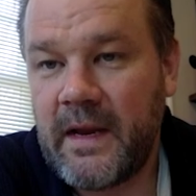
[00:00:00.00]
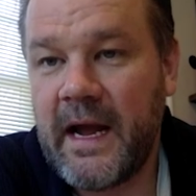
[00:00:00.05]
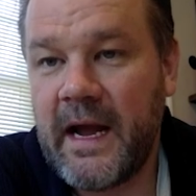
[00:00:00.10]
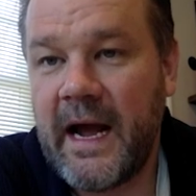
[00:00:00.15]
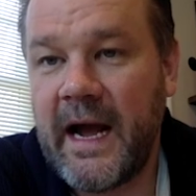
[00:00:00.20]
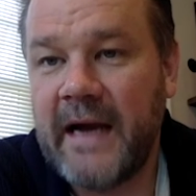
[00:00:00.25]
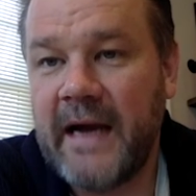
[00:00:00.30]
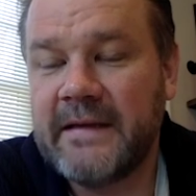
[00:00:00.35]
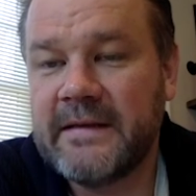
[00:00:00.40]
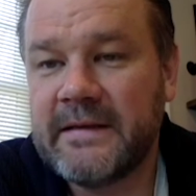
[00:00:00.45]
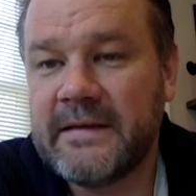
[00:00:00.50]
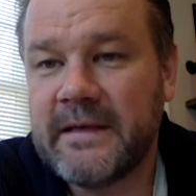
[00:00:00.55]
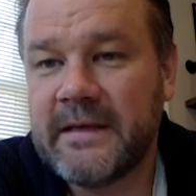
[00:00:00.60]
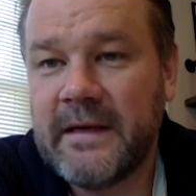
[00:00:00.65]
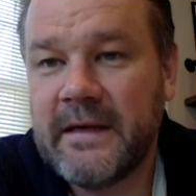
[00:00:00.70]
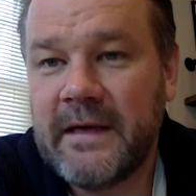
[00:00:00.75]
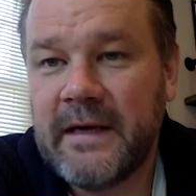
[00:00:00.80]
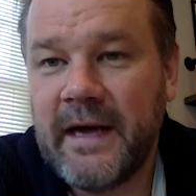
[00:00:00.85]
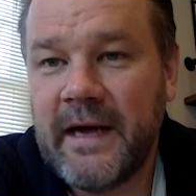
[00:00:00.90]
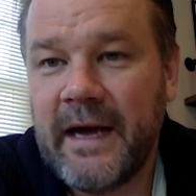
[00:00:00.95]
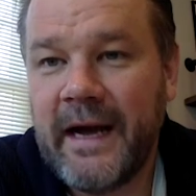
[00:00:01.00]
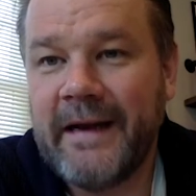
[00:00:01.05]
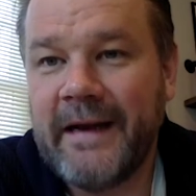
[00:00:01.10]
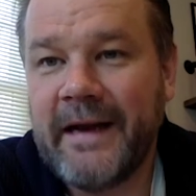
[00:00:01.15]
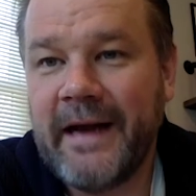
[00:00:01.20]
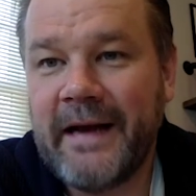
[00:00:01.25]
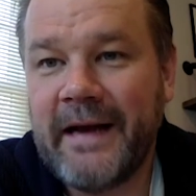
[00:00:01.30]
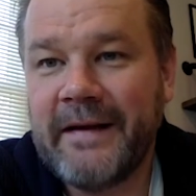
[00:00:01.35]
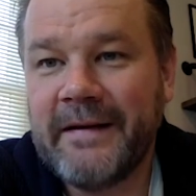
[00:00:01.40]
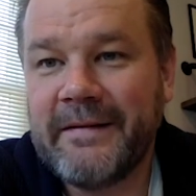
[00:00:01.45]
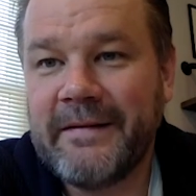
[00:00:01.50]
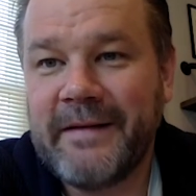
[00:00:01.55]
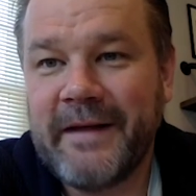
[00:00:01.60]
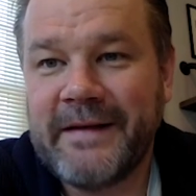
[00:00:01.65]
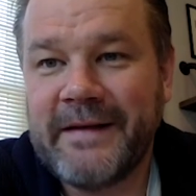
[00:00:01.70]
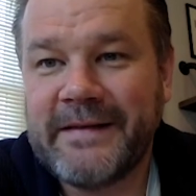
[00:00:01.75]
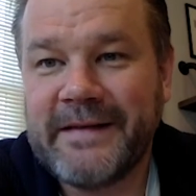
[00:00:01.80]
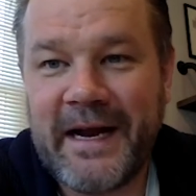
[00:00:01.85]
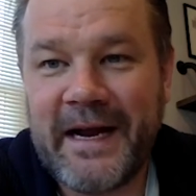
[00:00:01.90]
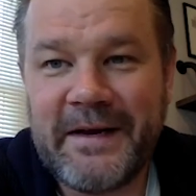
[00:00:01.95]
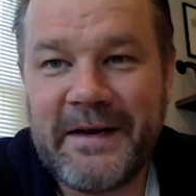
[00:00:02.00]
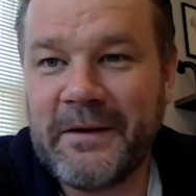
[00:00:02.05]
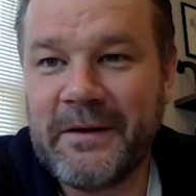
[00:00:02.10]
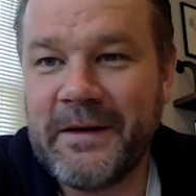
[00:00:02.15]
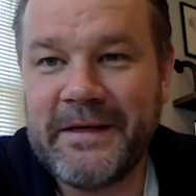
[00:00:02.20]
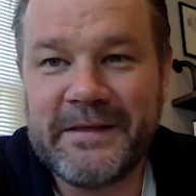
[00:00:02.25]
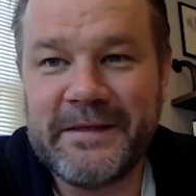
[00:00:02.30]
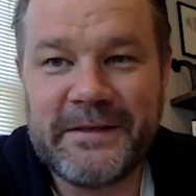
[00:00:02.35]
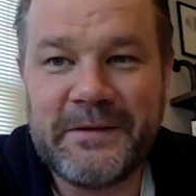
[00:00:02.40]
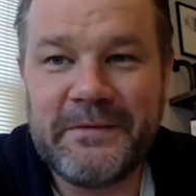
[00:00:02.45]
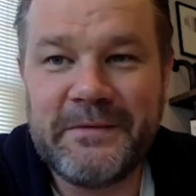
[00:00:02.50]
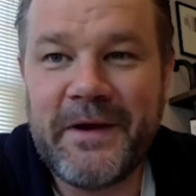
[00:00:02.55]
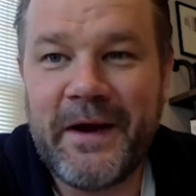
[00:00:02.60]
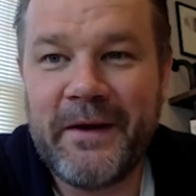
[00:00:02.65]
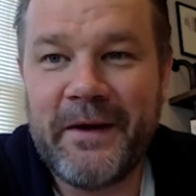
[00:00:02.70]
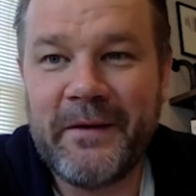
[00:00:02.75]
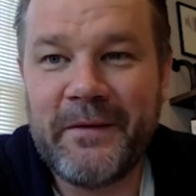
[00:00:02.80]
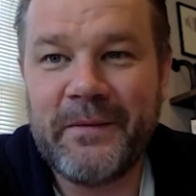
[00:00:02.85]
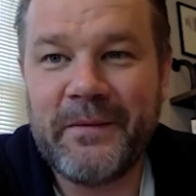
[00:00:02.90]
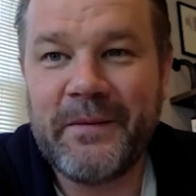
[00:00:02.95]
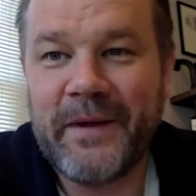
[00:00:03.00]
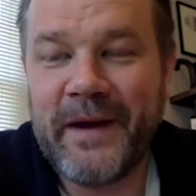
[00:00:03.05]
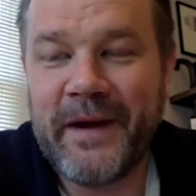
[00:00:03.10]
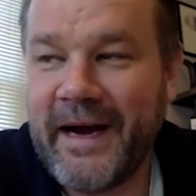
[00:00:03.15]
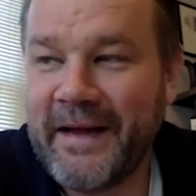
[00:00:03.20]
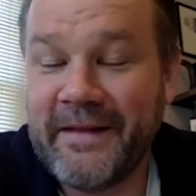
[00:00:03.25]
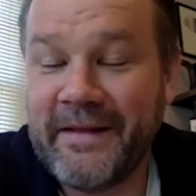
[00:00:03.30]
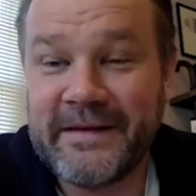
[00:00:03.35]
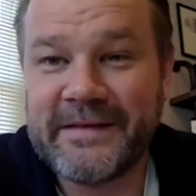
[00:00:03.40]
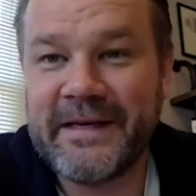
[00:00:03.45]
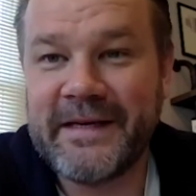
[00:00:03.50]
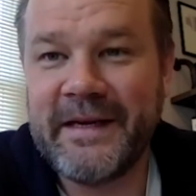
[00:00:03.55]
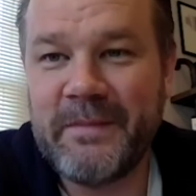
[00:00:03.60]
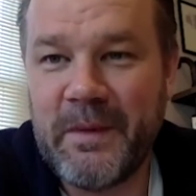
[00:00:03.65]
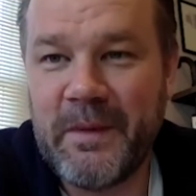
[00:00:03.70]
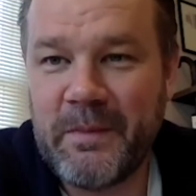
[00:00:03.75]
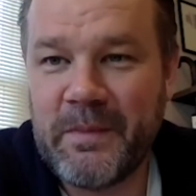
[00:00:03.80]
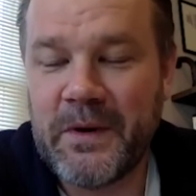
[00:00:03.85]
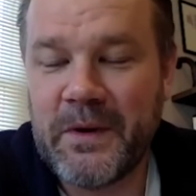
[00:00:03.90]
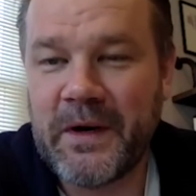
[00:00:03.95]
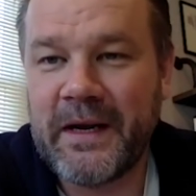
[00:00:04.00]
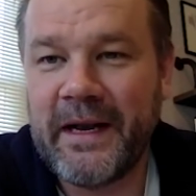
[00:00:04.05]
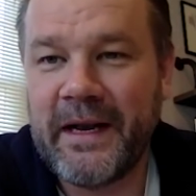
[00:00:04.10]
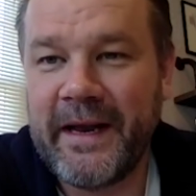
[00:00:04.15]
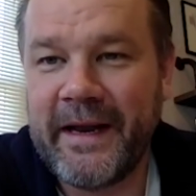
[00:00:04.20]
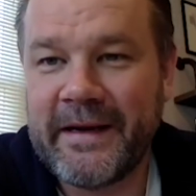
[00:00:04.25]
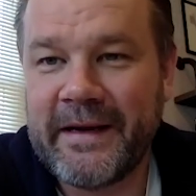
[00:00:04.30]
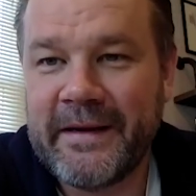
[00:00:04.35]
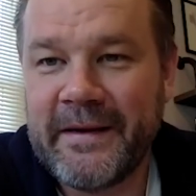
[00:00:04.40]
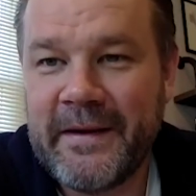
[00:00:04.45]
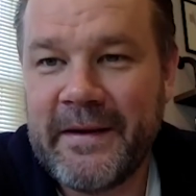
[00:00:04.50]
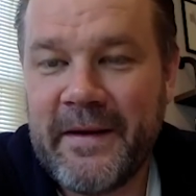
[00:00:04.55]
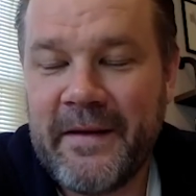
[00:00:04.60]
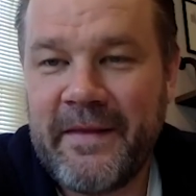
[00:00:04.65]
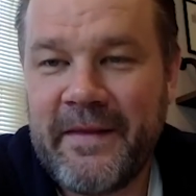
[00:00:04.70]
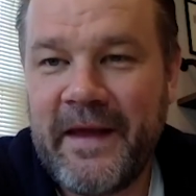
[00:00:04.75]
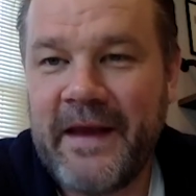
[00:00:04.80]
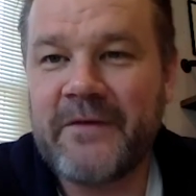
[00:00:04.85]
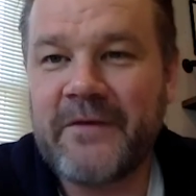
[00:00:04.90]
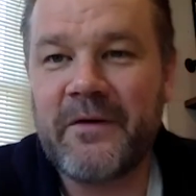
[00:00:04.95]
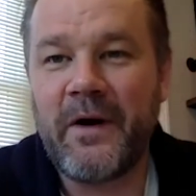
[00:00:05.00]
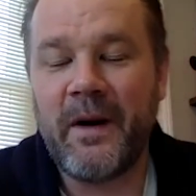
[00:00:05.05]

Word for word: And, and, and, and Daniel, and as you know, uh, and the team at Booklick, they grew